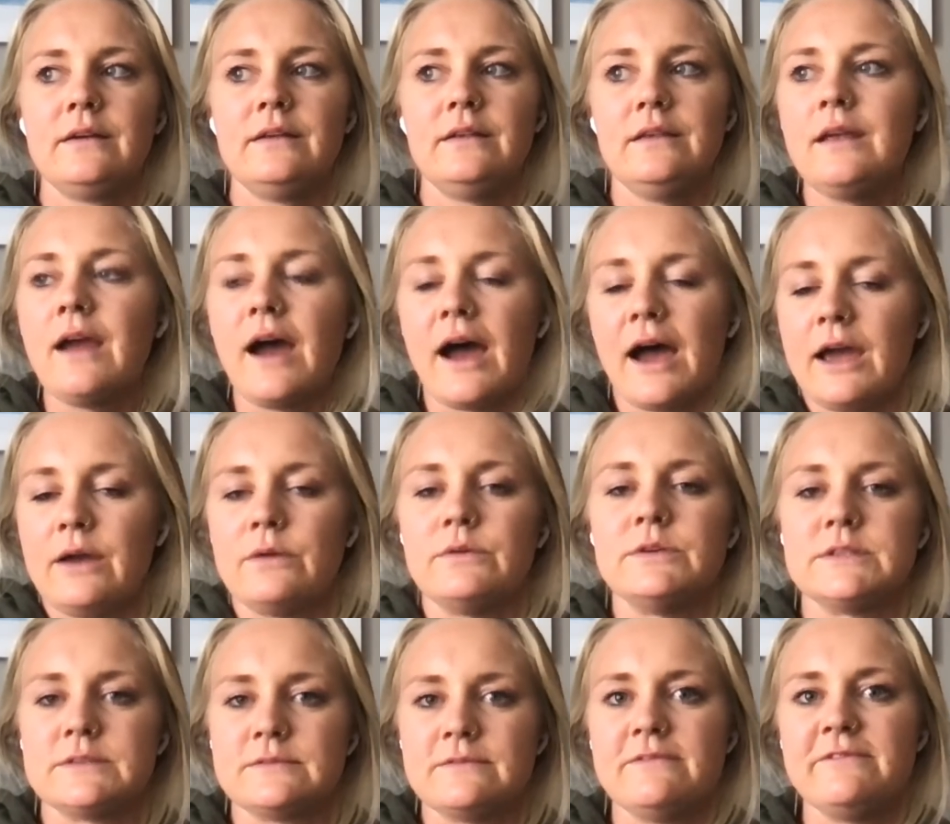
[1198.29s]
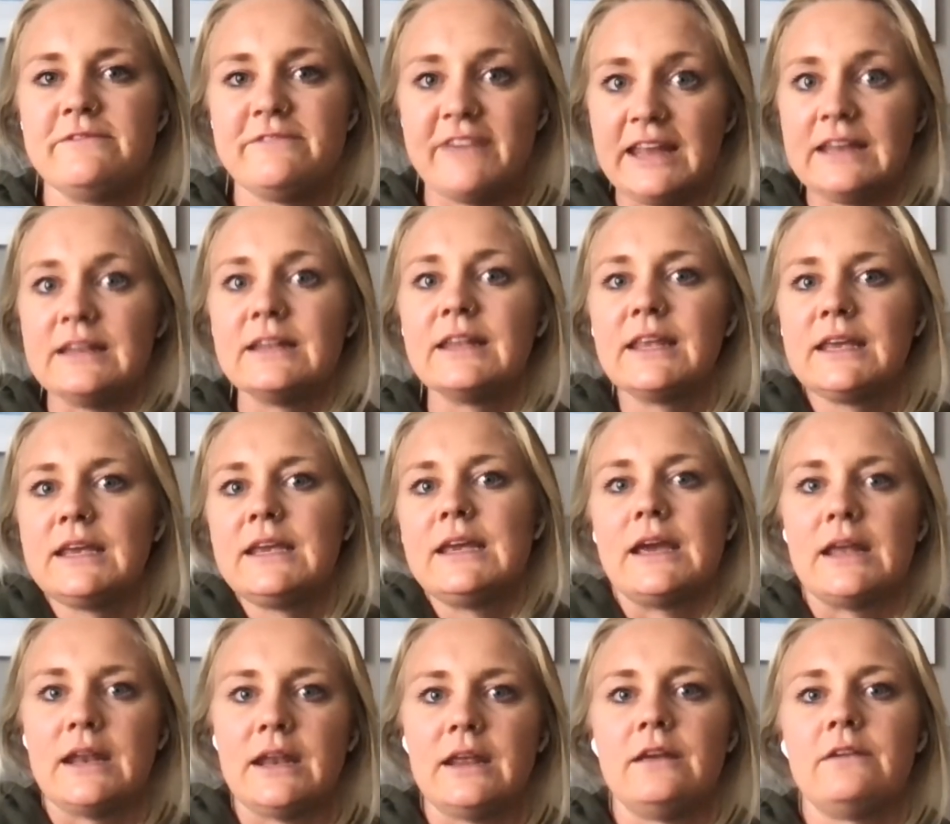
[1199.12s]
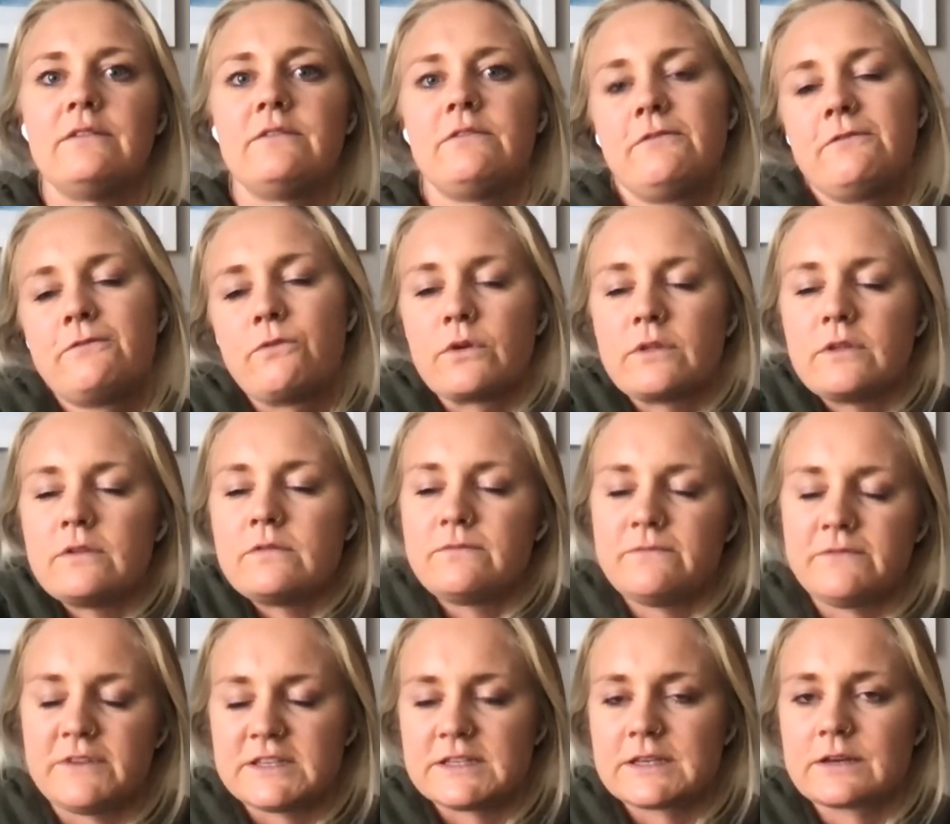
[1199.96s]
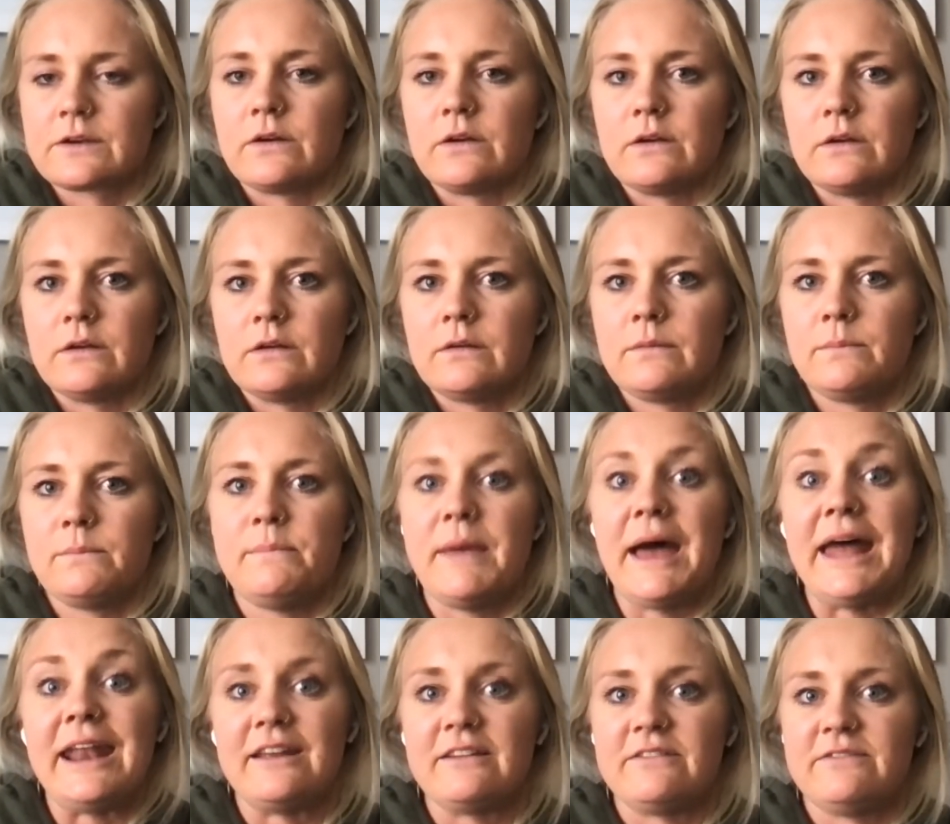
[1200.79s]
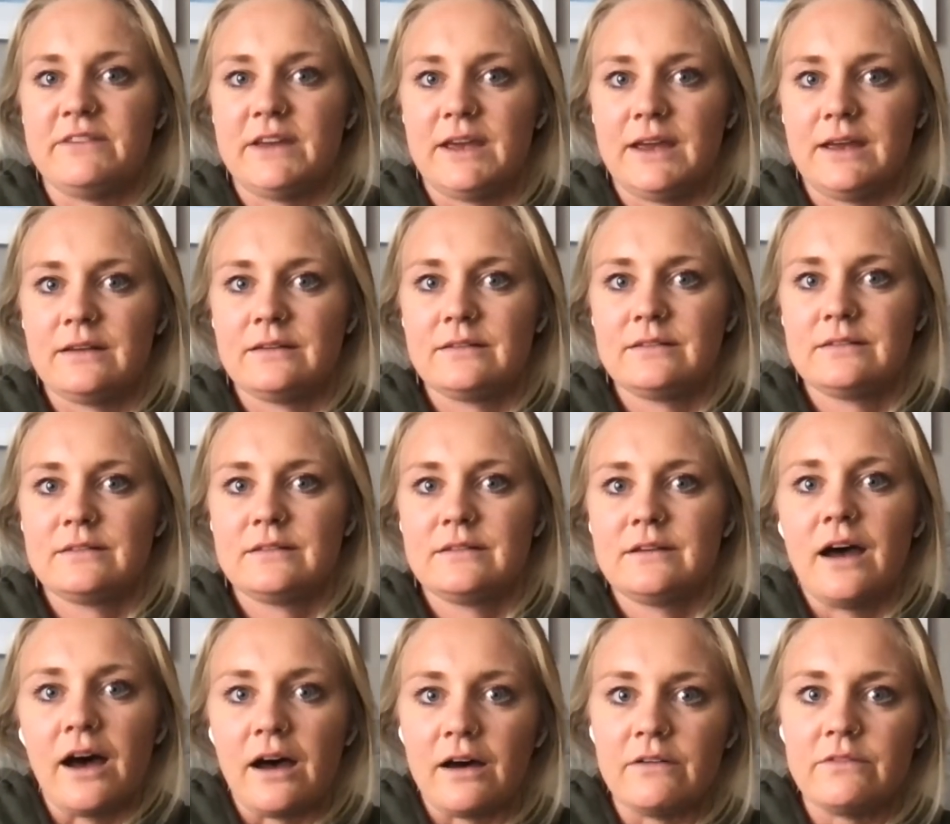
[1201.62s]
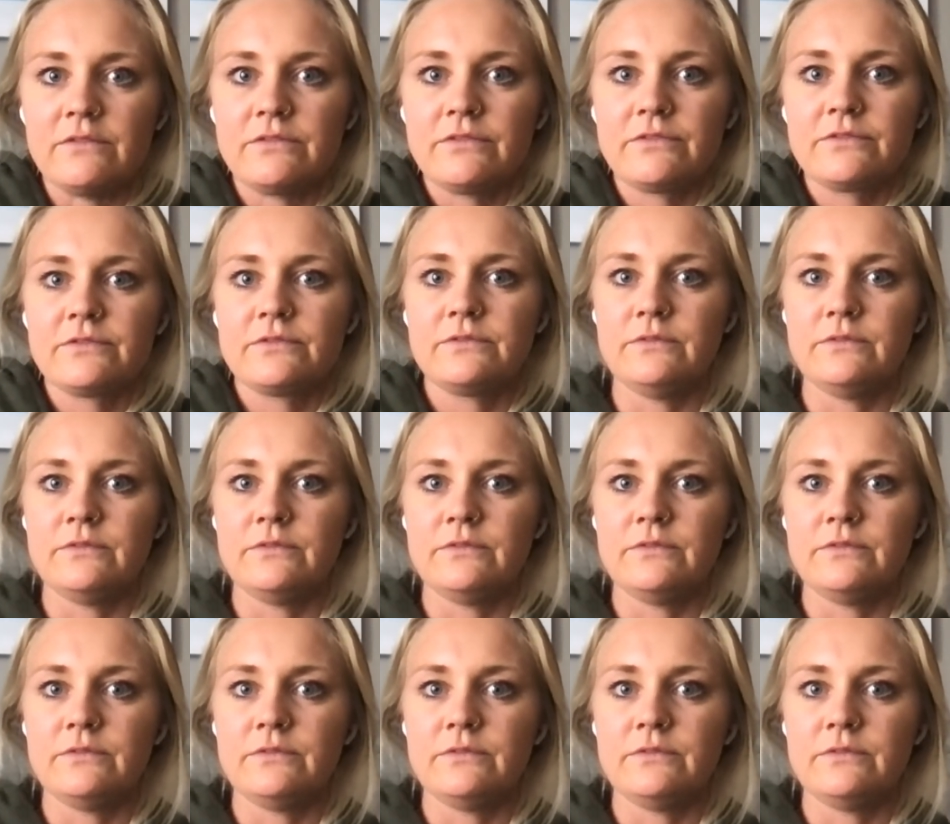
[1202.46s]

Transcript: yeah, I was vainly in it for the physical benefit of